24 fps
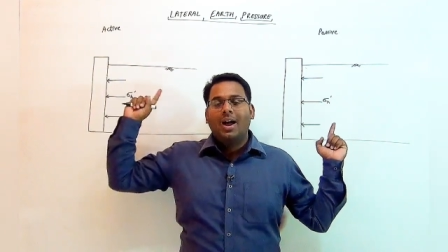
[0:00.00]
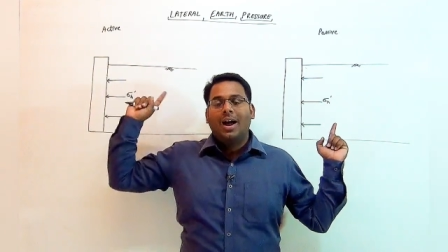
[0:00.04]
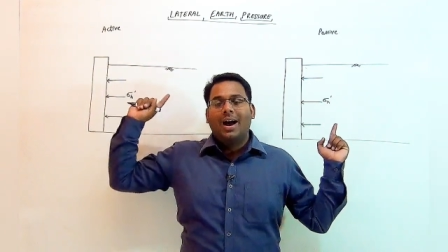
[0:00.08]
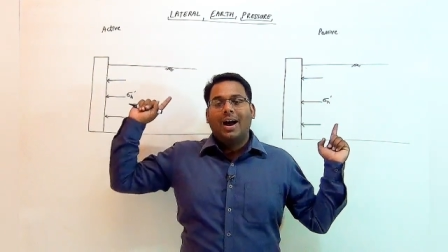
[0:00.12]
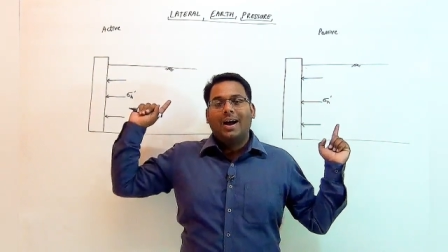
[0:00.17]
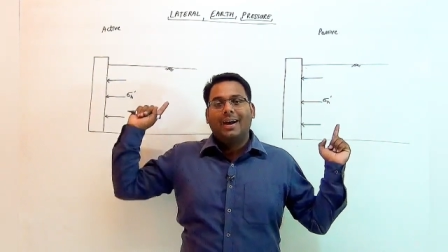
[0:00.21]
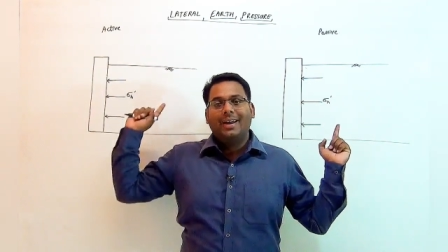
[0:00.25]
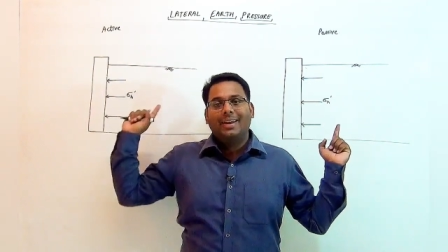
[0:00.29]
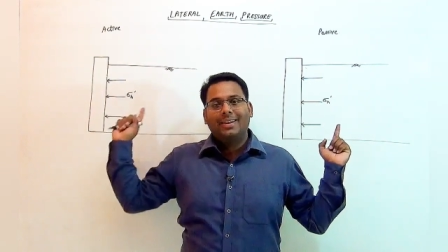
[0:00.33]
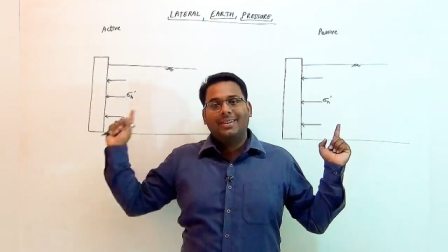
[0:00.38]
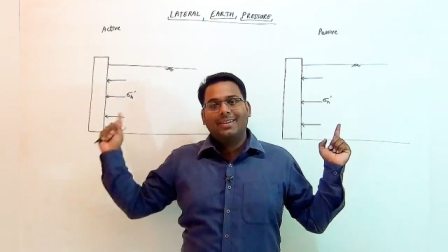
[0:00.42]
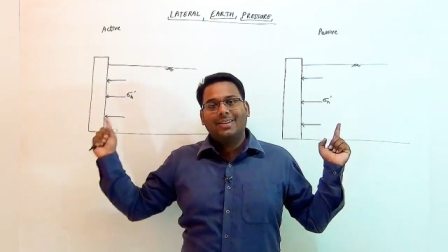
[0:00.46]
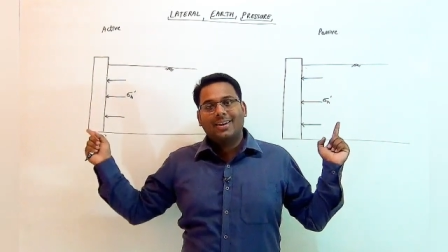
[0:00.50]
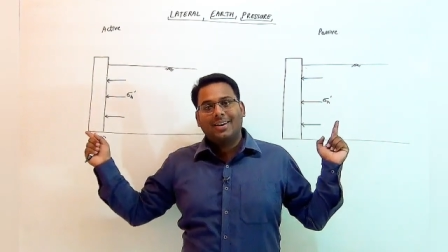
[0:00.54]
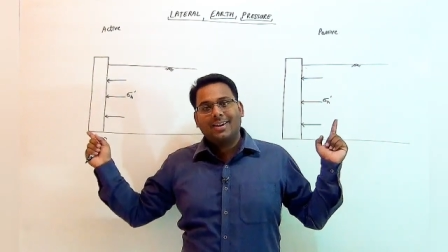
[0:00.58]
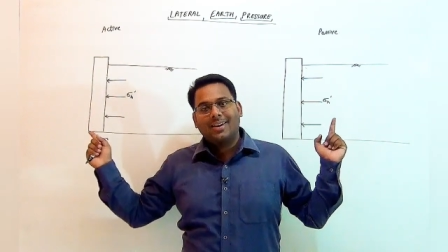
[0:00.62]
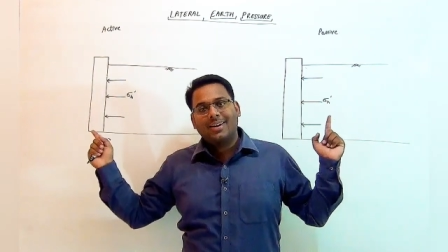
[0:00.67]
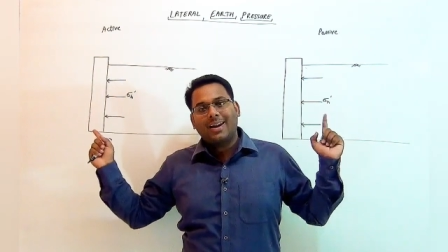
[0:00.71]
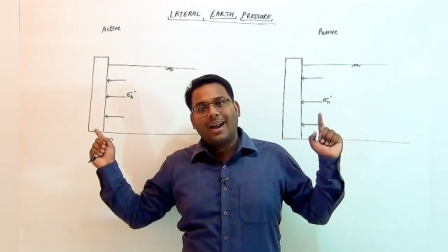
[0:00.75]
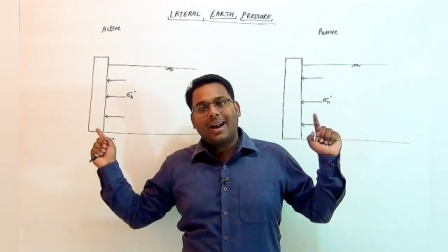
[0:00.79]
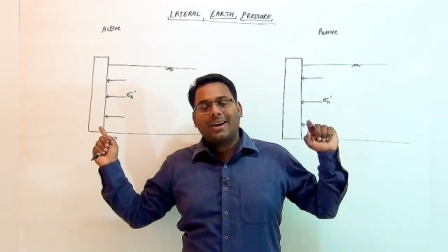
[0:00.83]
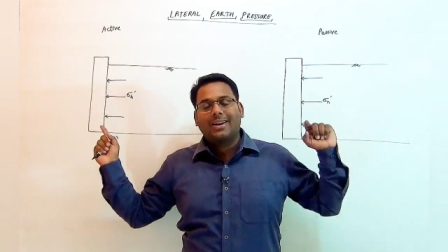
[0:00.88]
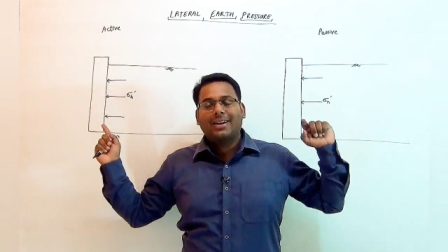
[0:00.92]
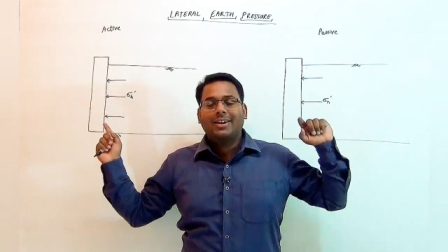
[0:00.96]
either
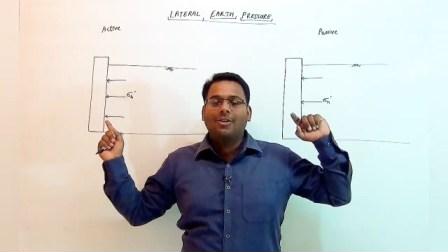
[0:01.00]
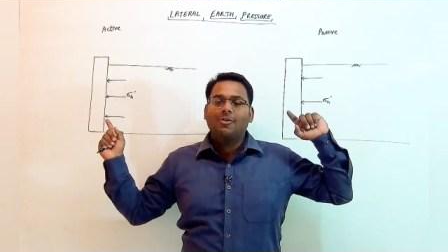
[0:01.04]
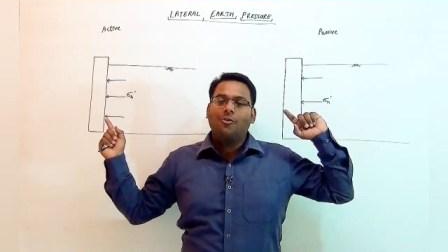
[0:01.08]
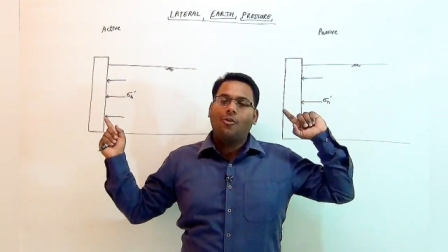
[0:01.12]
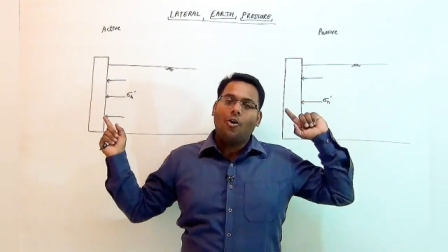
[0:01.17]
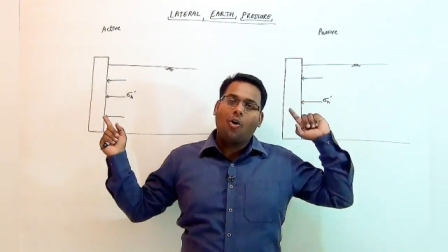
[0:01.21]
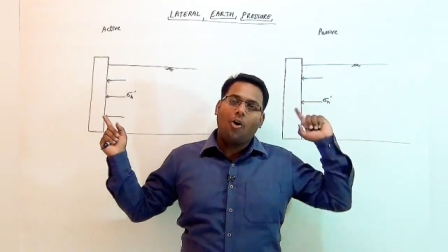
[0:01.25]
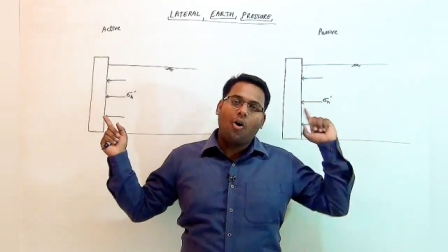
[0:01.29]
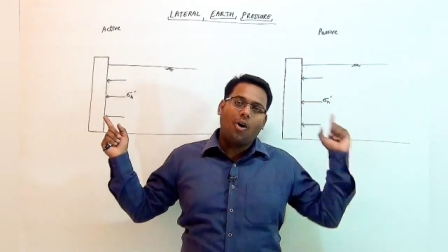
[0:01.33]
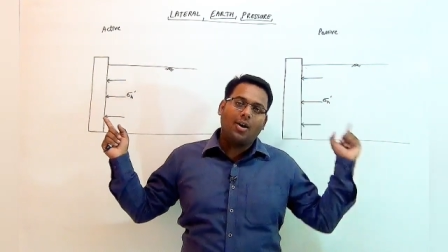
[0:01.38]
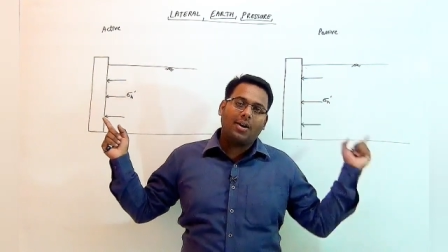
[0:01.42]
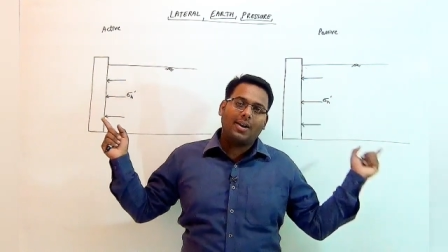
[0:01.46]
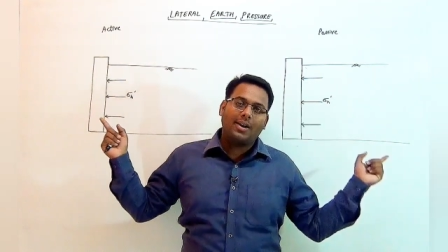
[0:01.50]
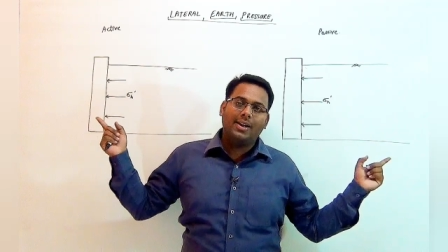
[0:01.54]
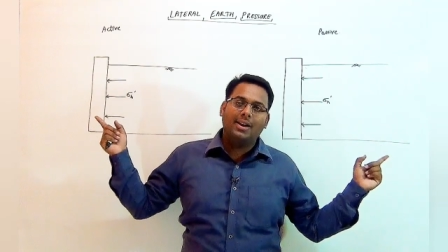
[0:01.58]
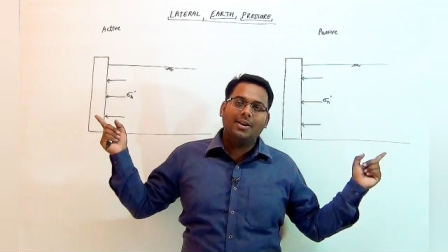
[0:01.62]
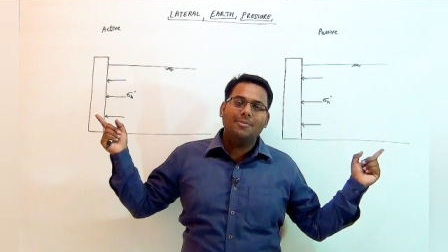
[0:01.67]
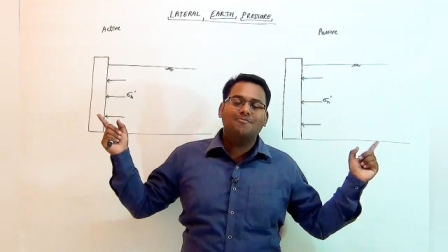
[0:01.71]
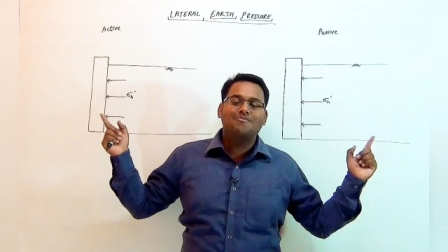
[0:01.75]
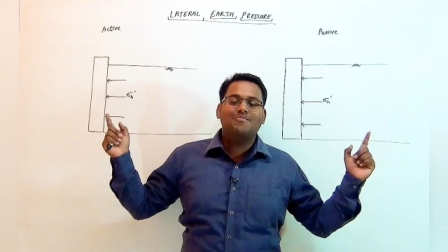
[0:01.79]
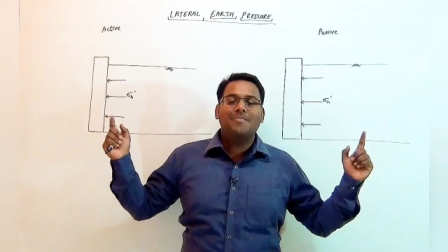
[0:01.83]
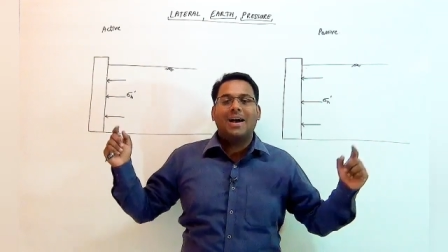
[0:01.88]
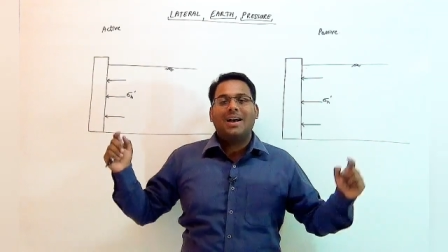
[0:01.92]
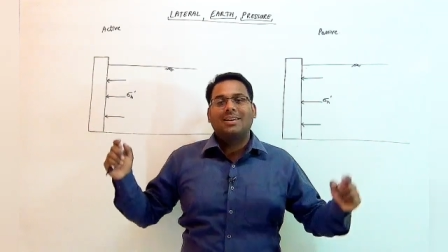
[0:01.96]
in active or
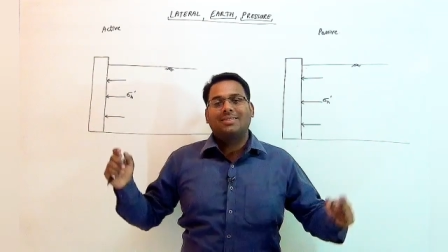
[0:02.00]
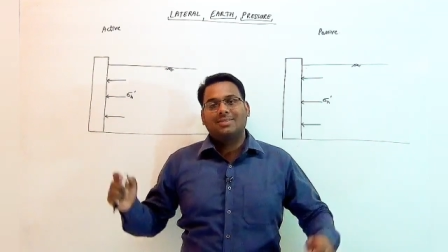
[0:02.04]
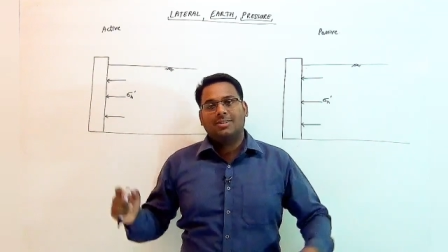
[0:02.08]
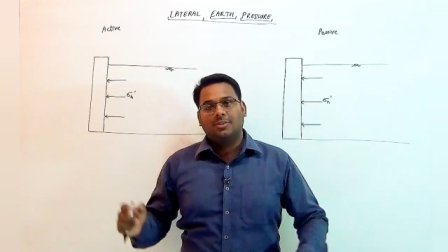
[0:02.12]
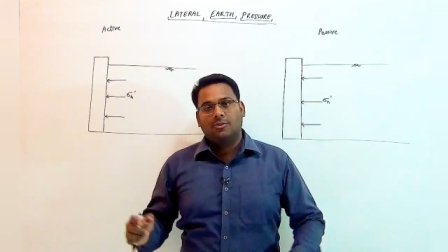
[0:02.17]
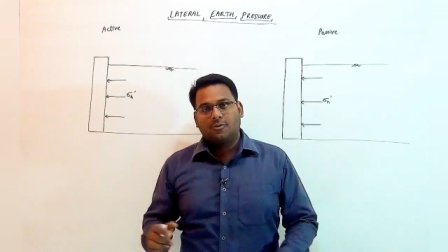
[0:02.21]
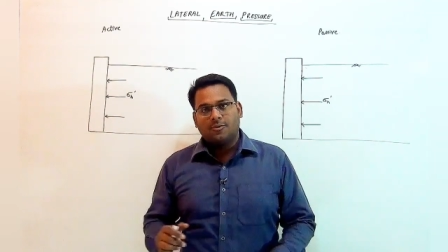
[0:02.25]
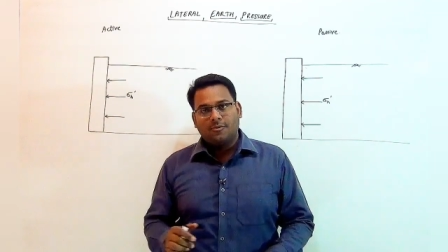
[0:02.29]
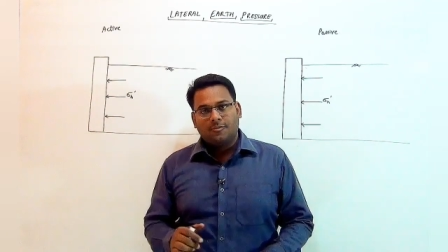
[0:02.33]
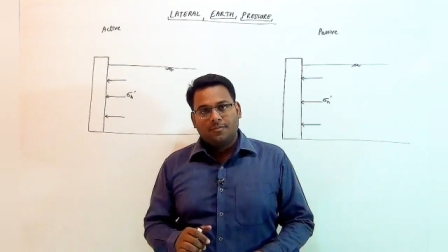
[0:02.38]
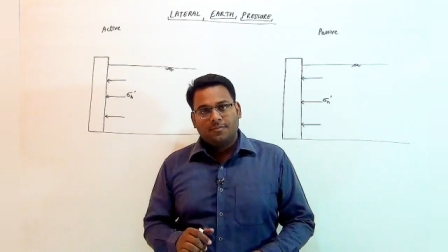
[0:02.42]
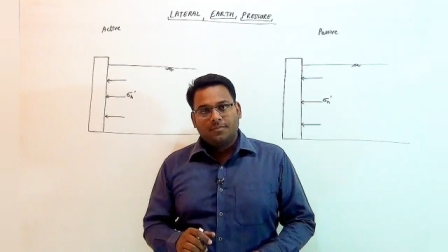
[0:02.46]
in passive?